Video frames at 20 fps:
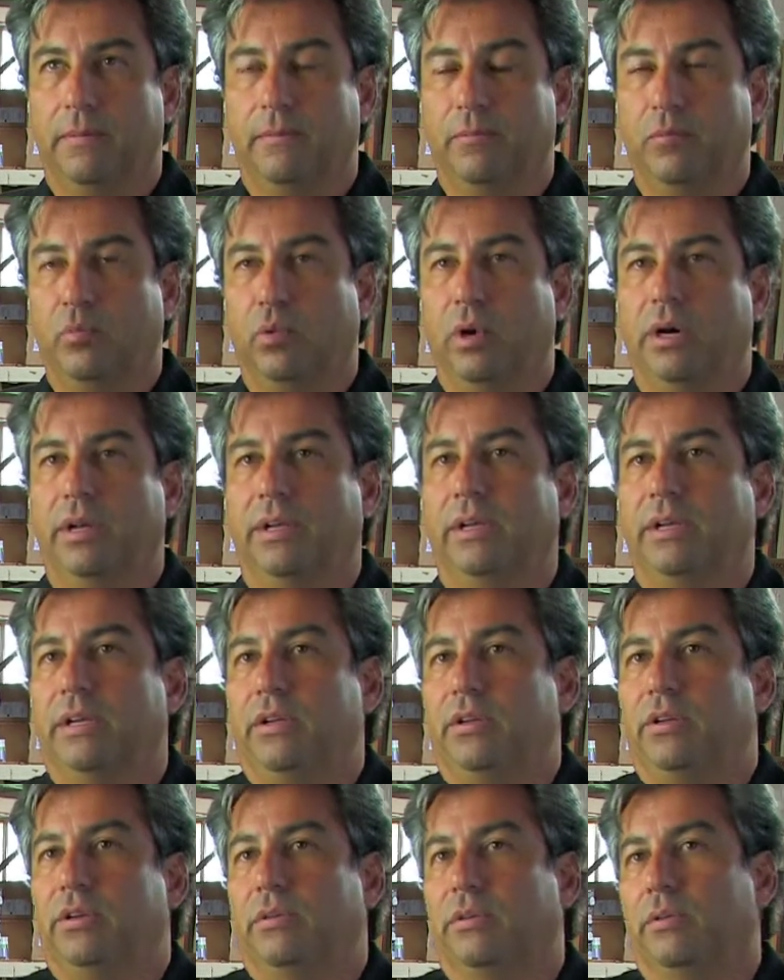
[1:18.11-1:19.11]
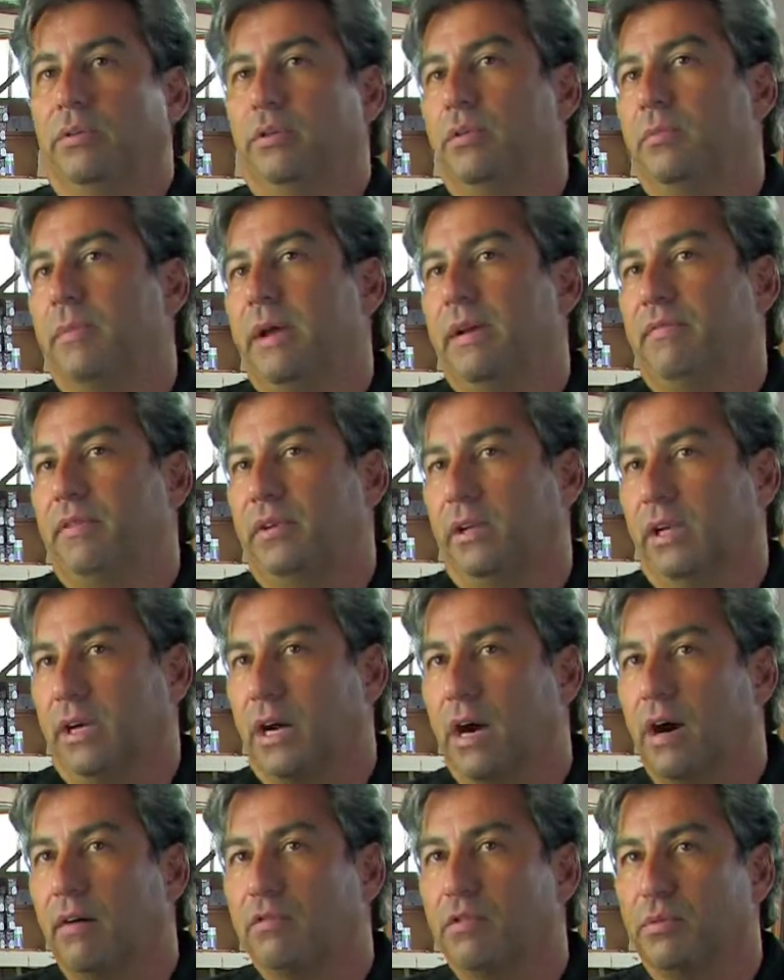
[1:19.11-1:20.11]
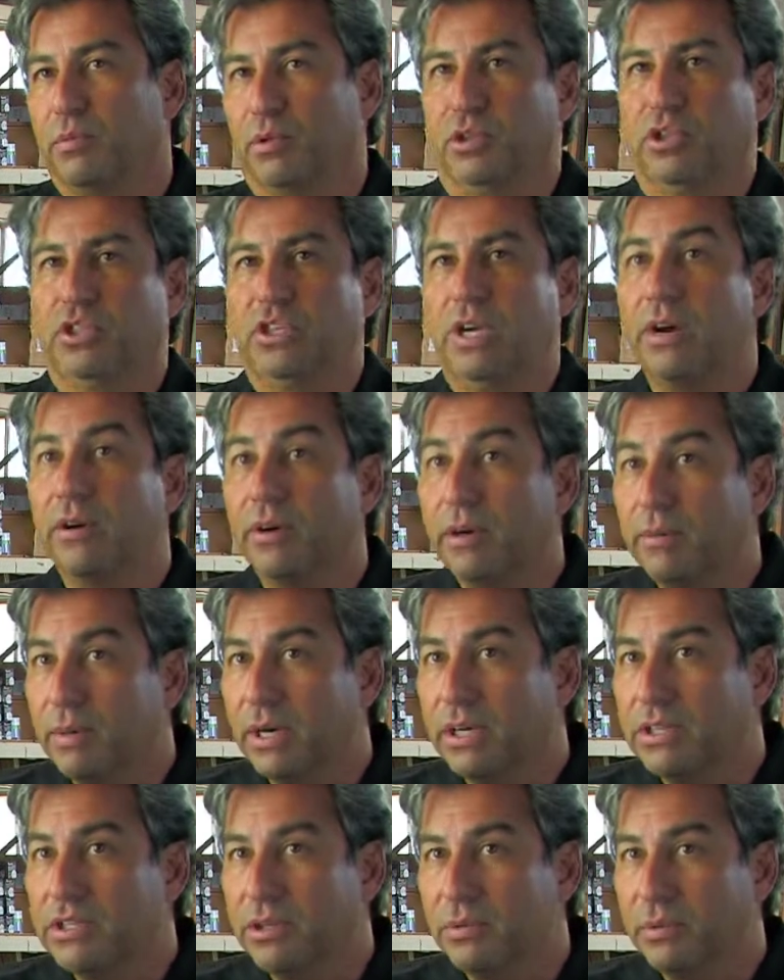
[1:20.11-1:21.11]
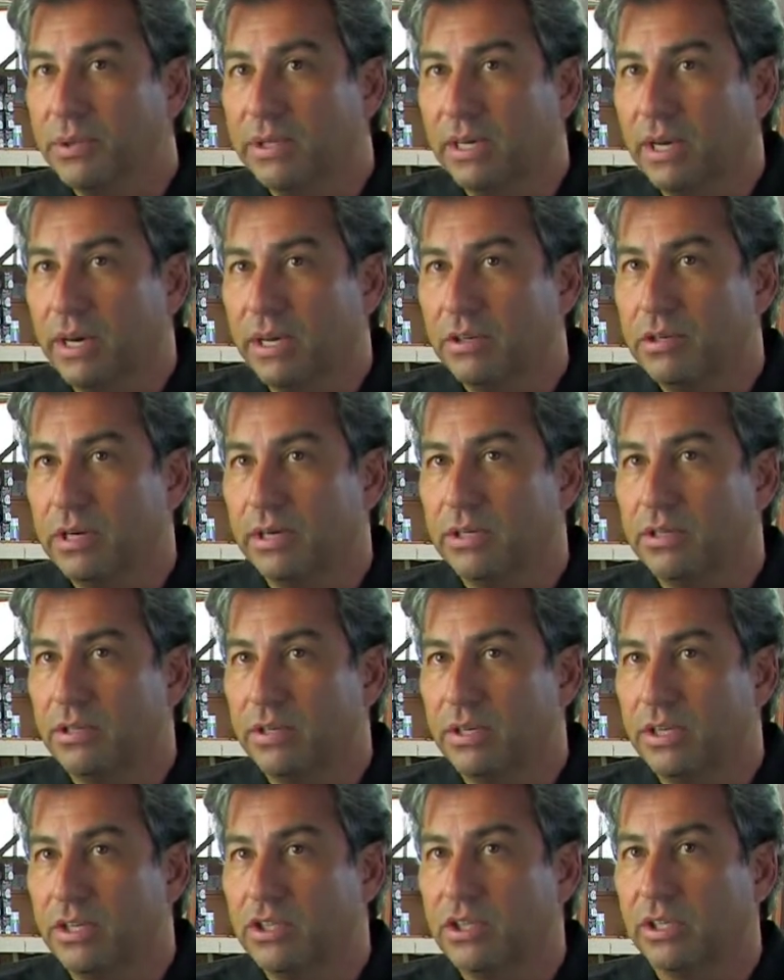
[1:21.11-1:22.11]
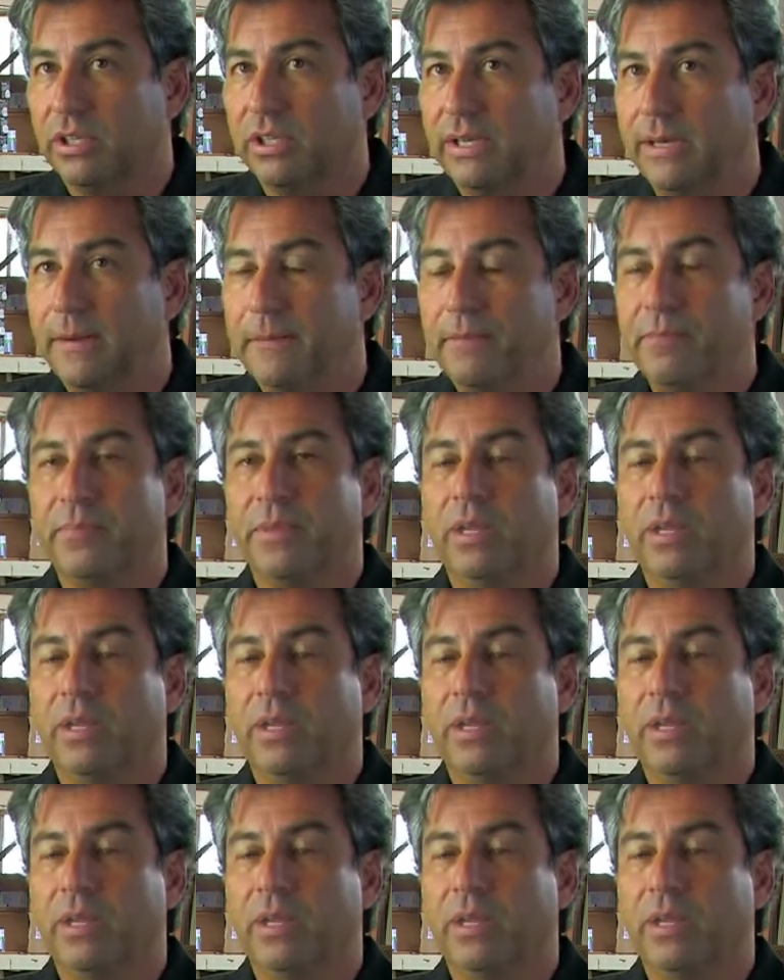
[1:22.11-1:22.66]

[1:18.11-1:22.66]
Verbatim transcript: while you, you may feel uncomfortable sharing budget with the contractor initially,